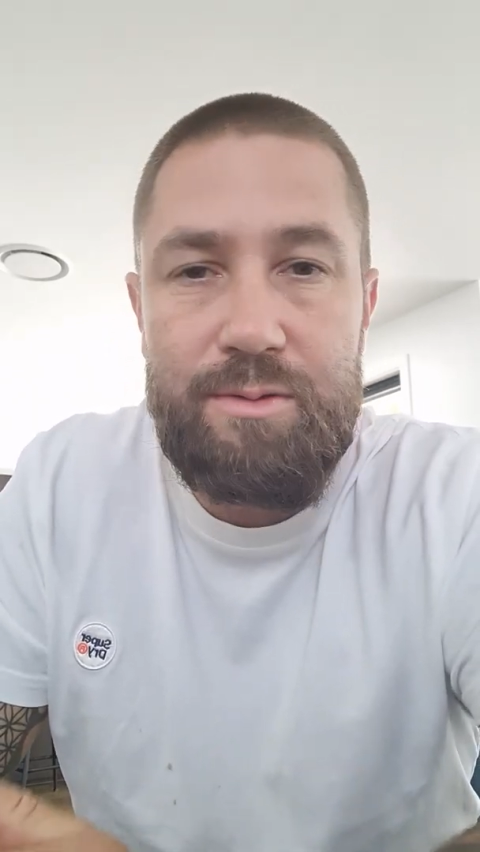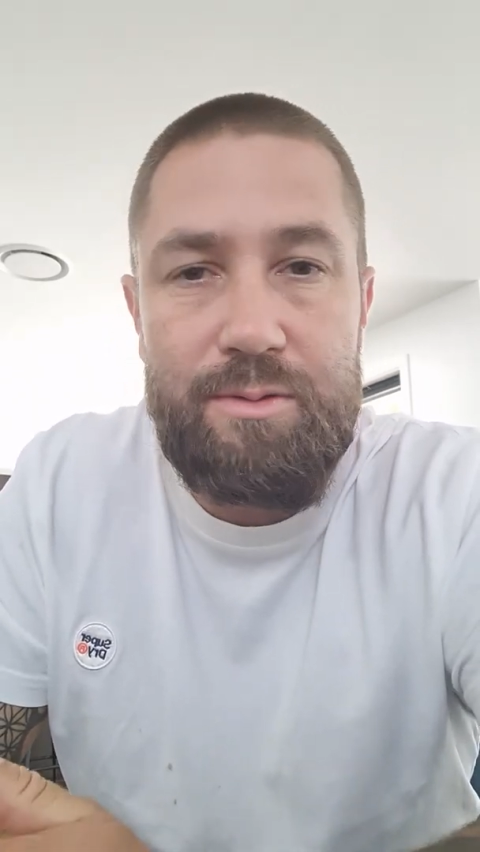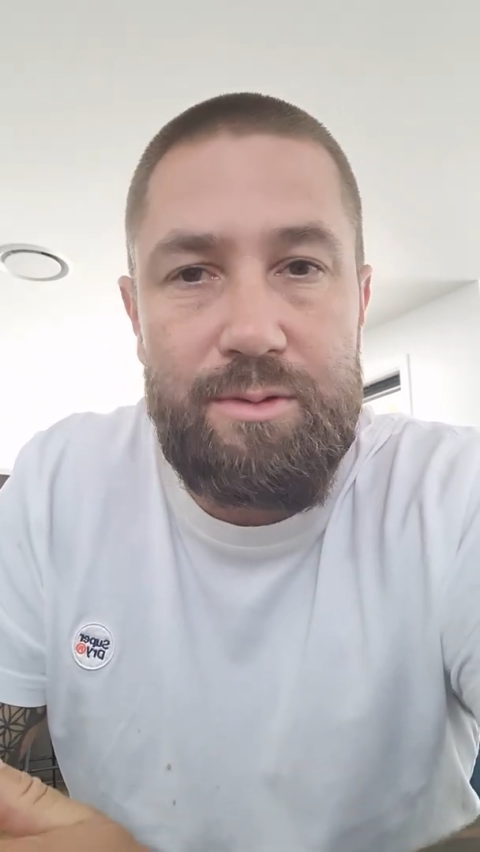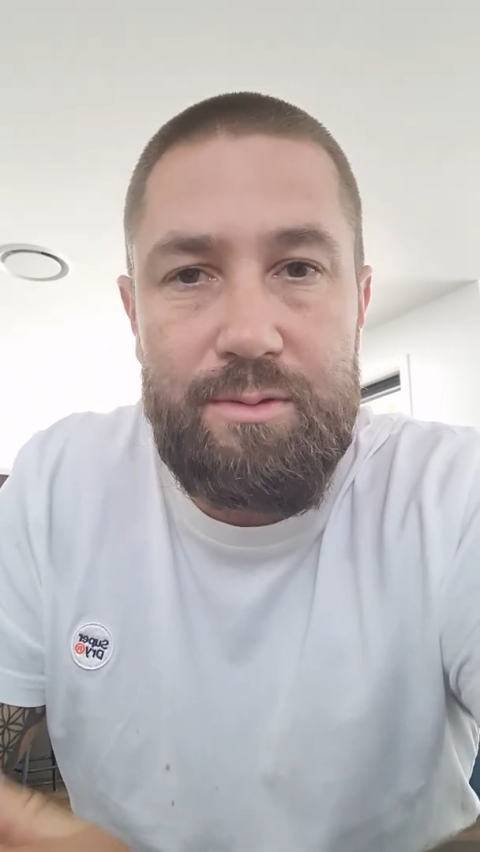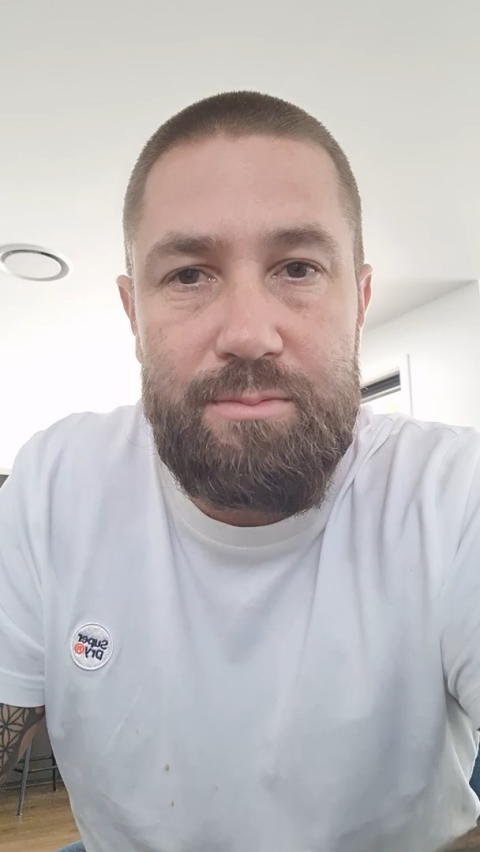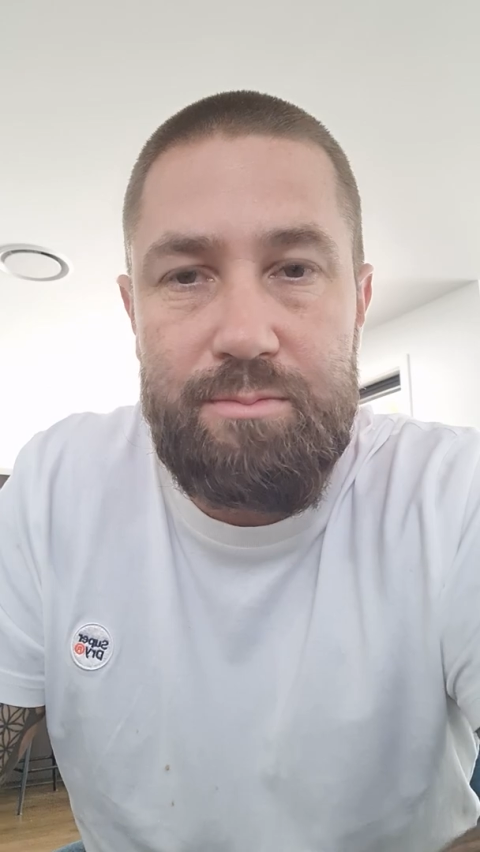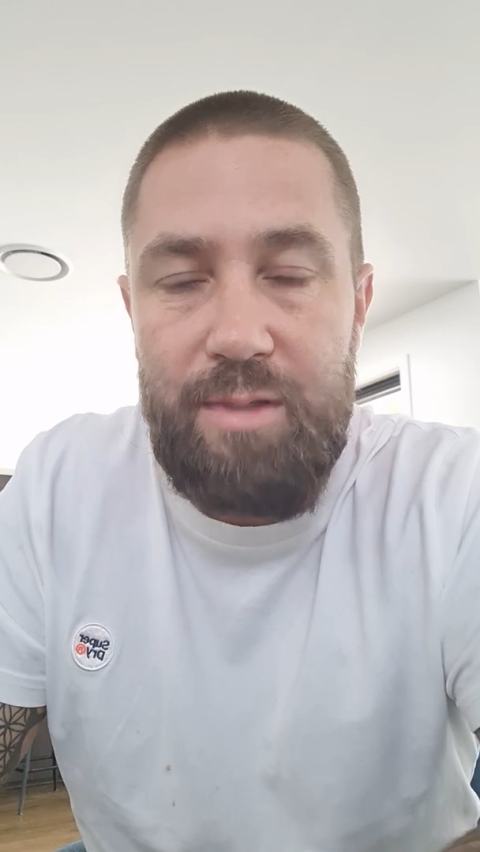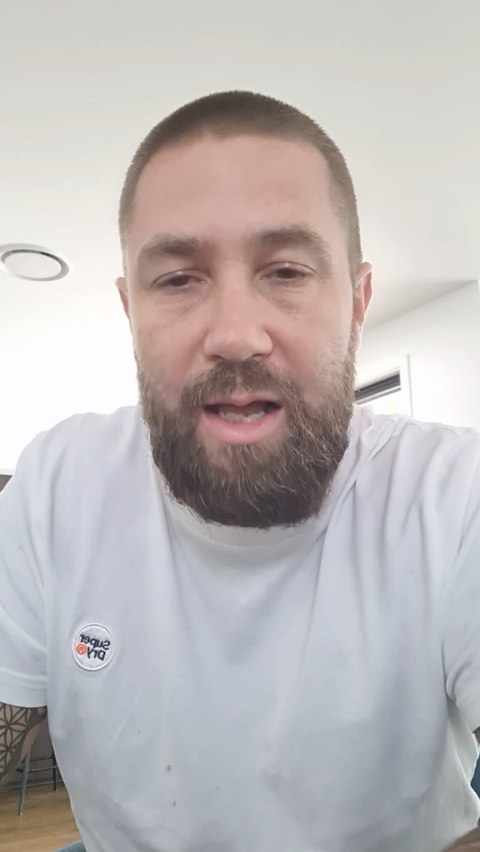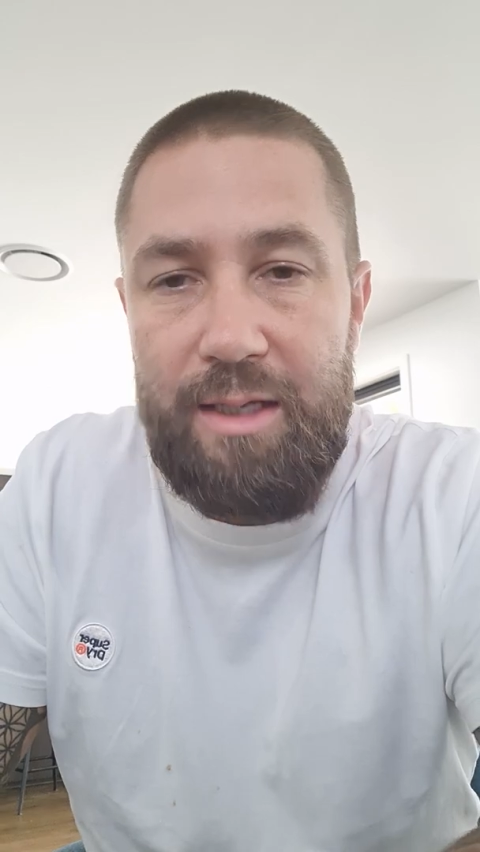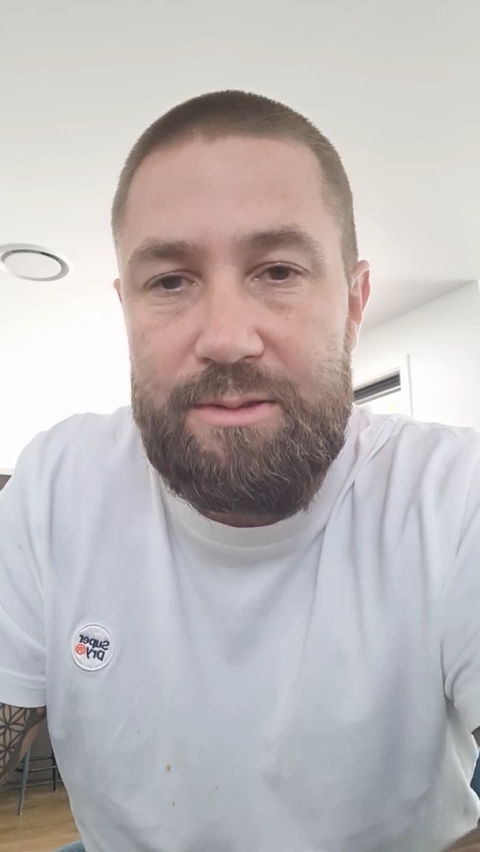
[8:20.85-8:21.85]
could
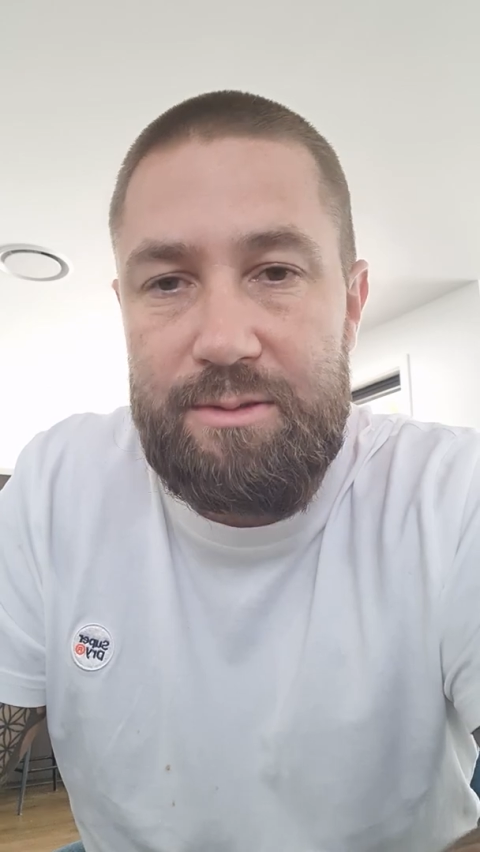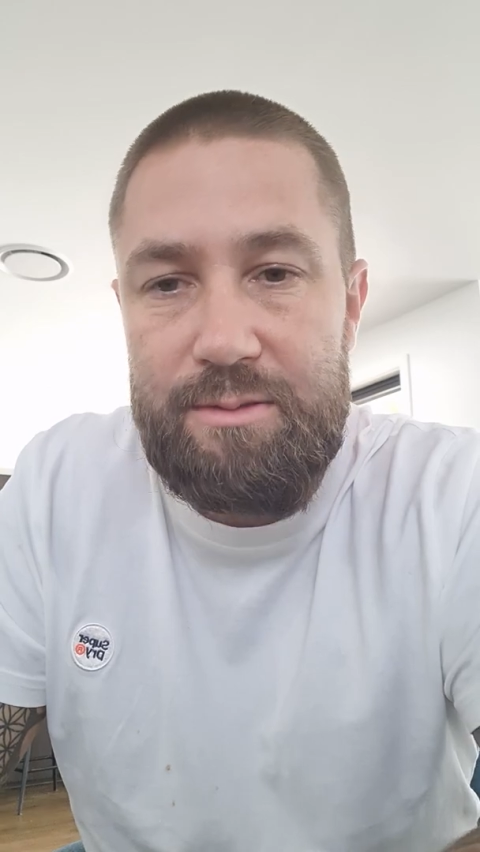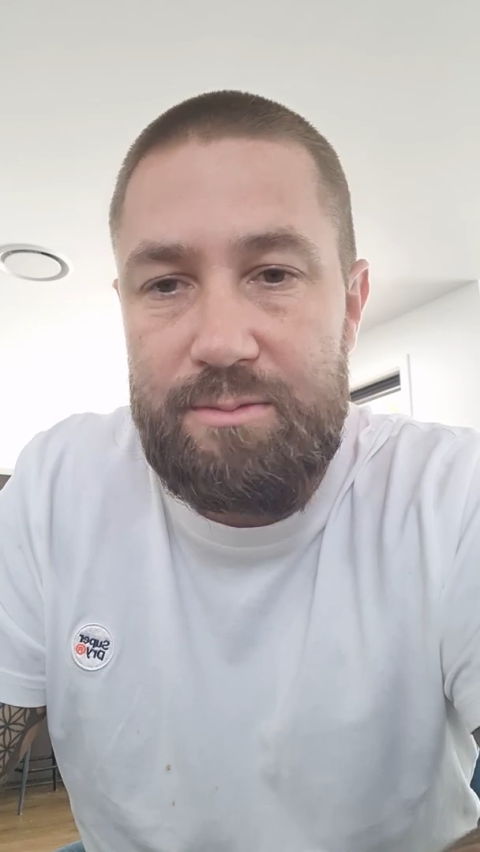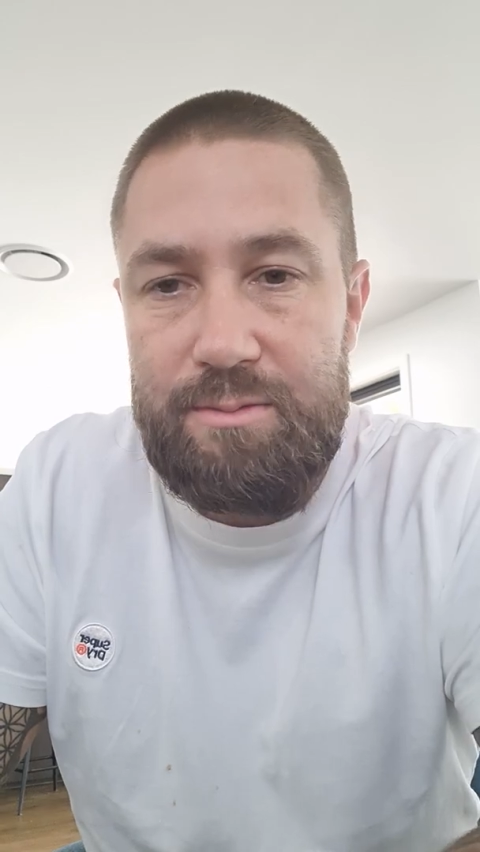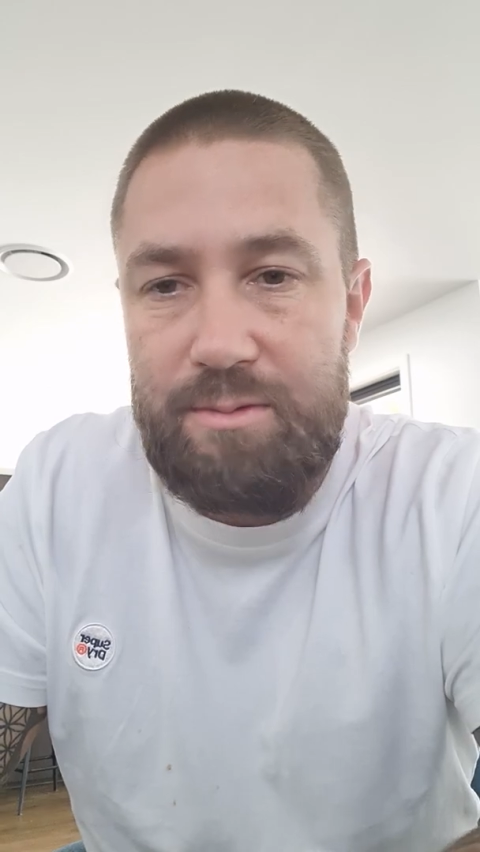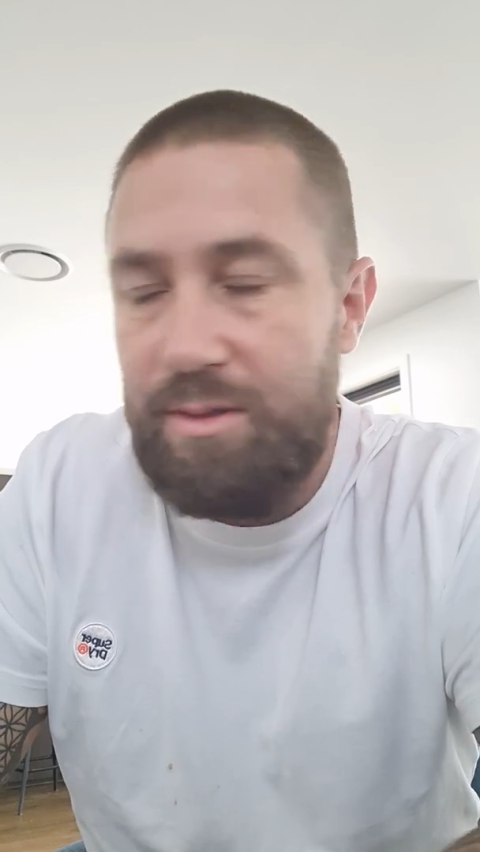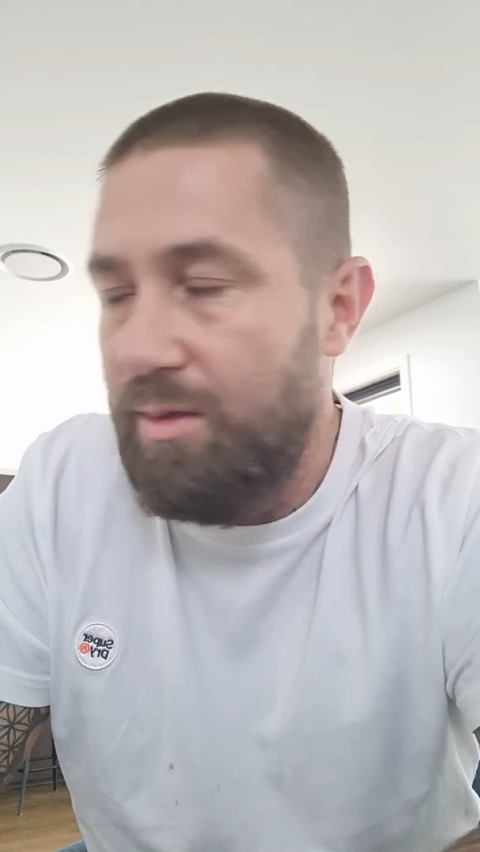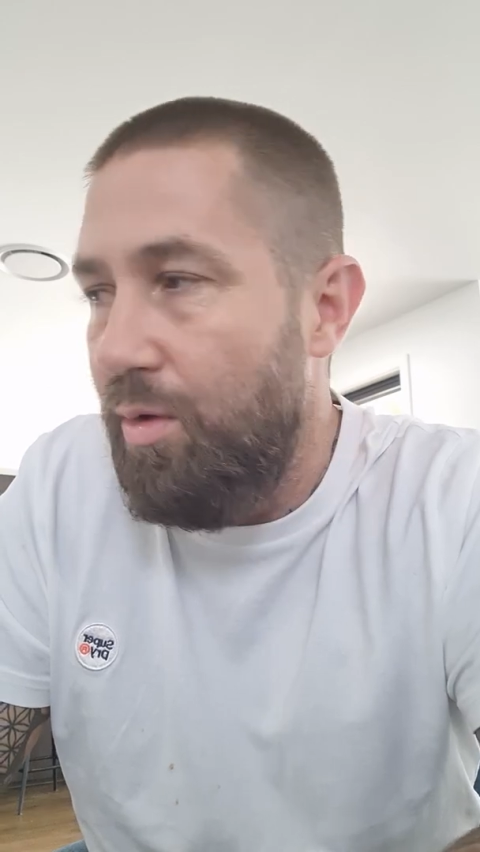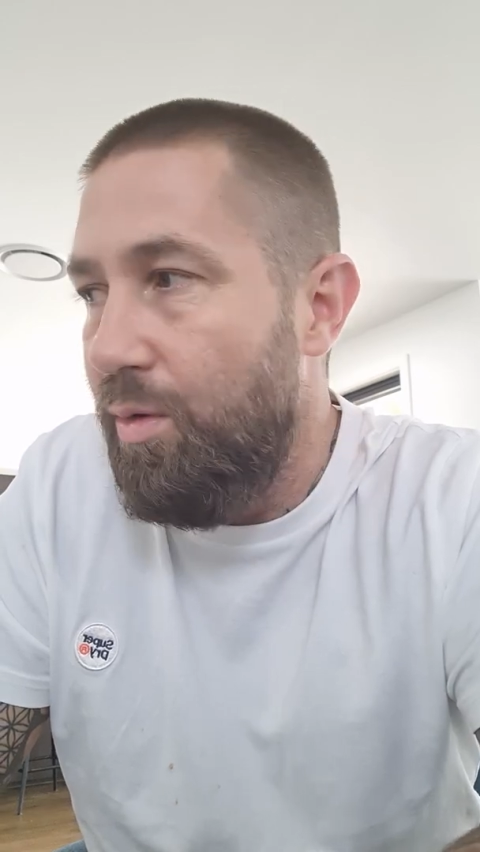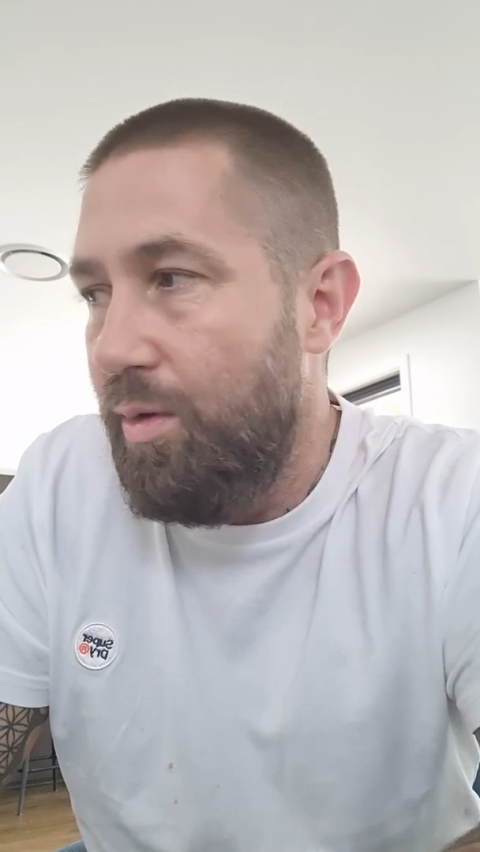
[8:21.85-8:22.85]
last a
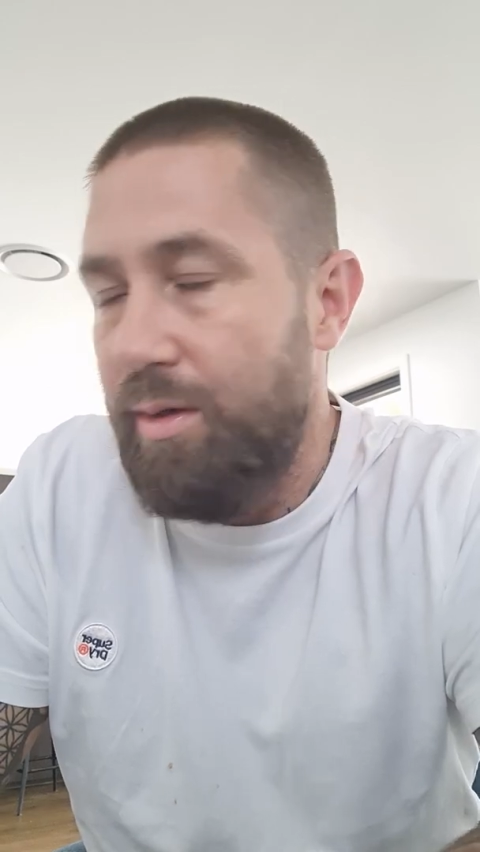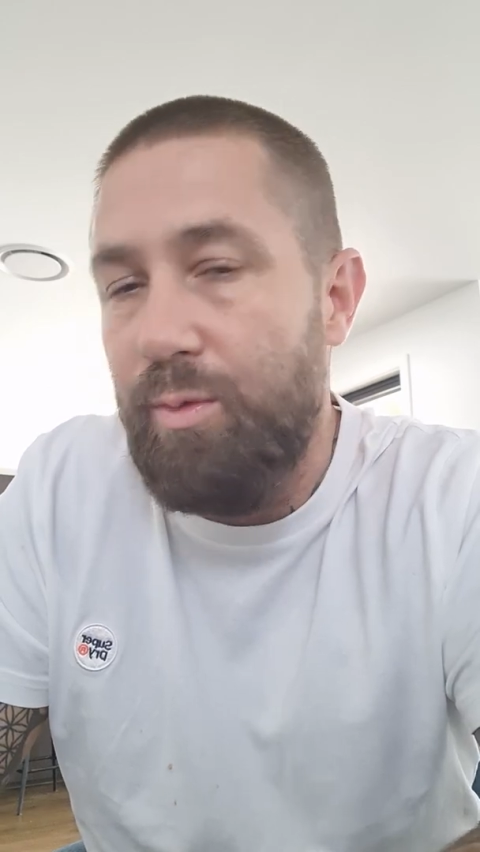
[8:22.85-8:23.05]
lot longer.